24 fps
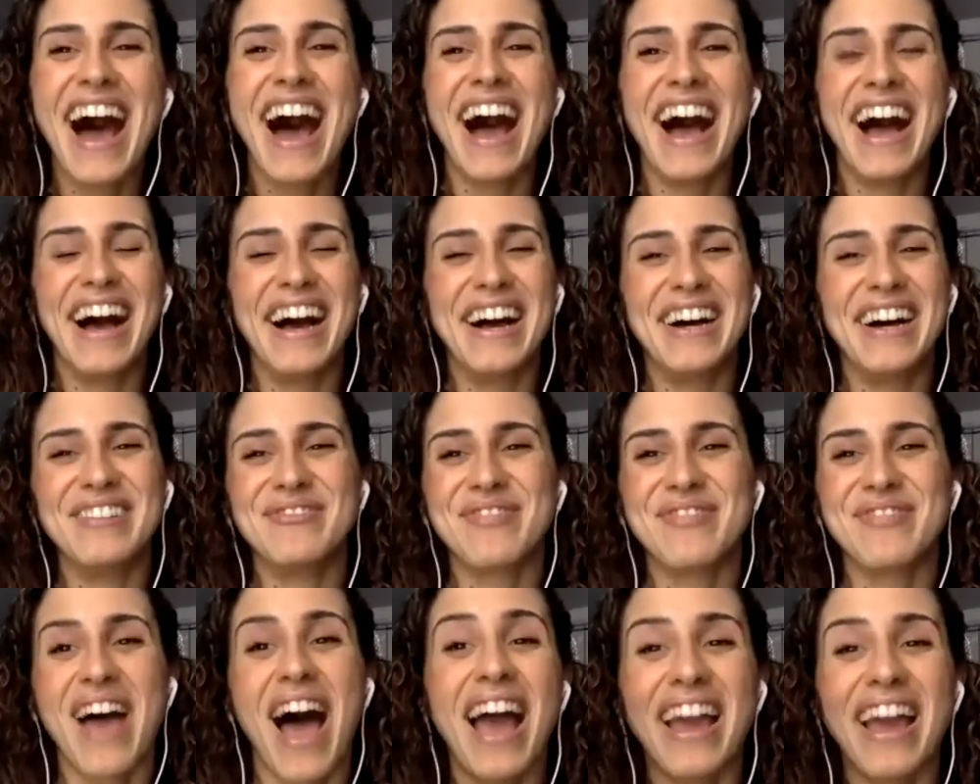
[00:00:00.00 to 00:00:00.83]

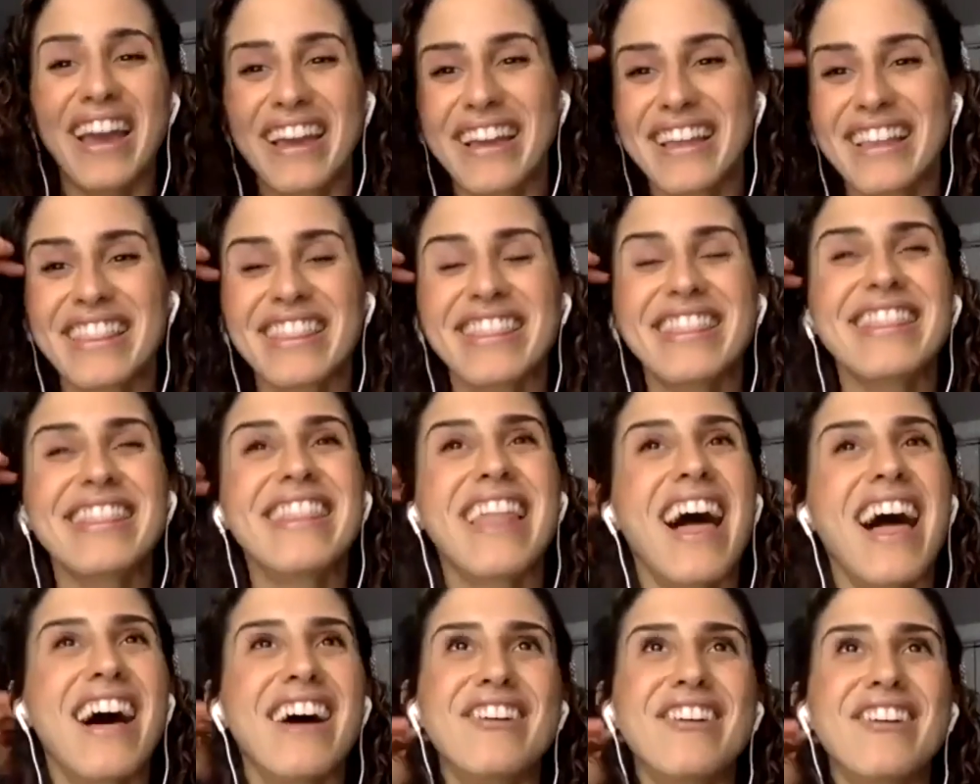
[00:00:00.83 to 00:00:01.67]
I
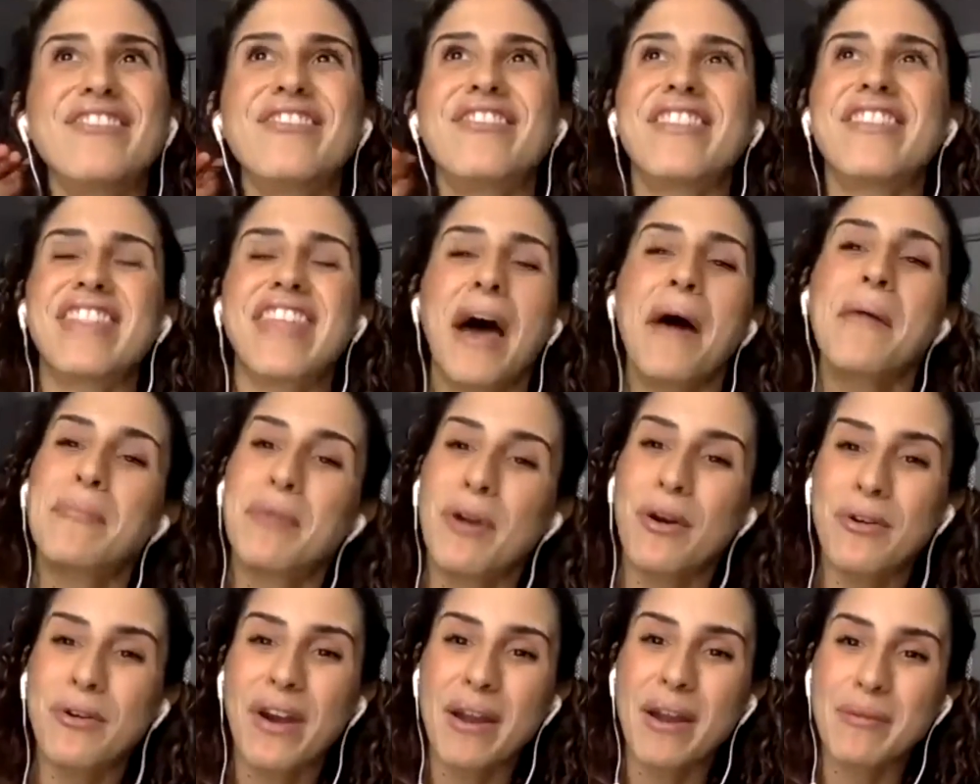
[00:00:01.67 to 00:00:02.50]
love that
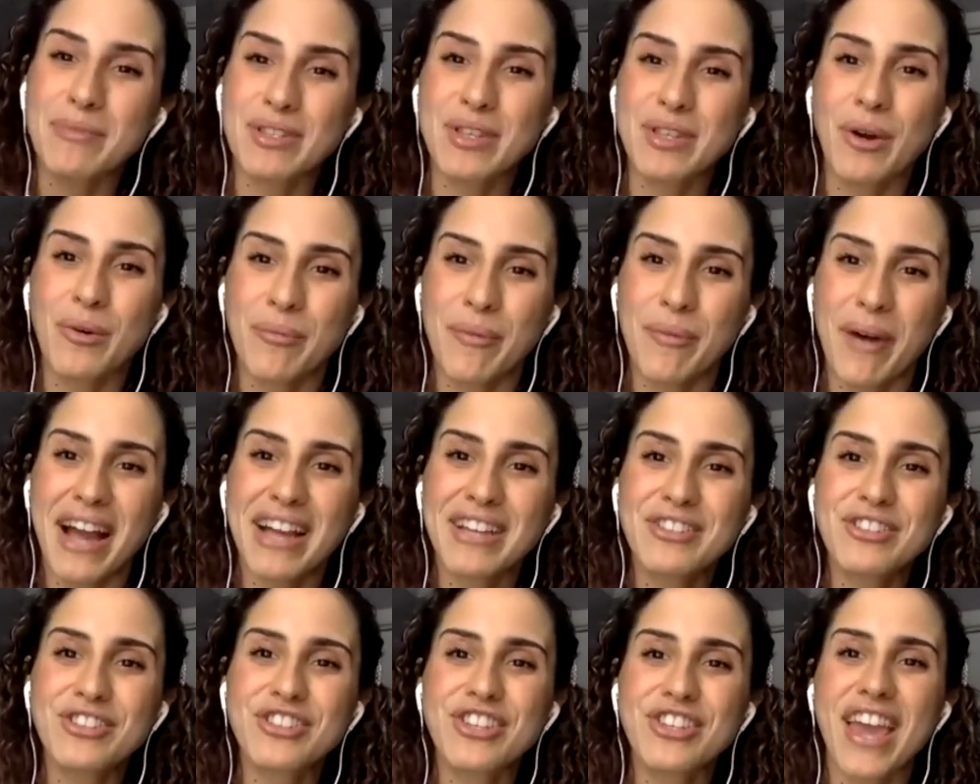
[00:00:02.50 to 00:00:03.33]
program so
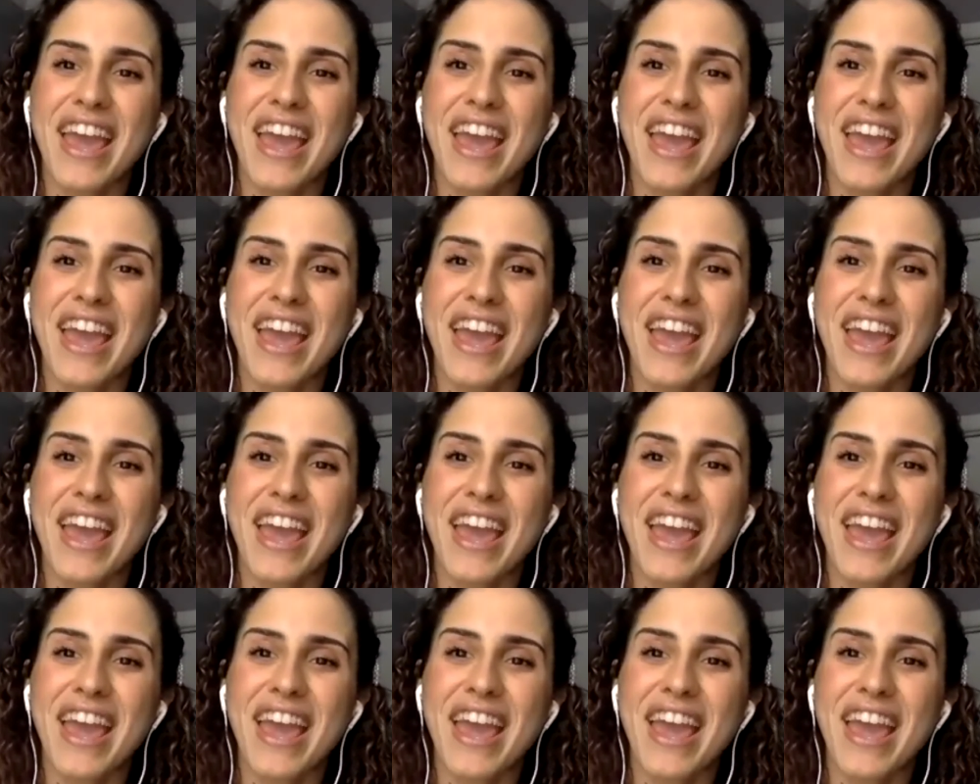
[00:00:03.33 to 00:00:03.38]
much.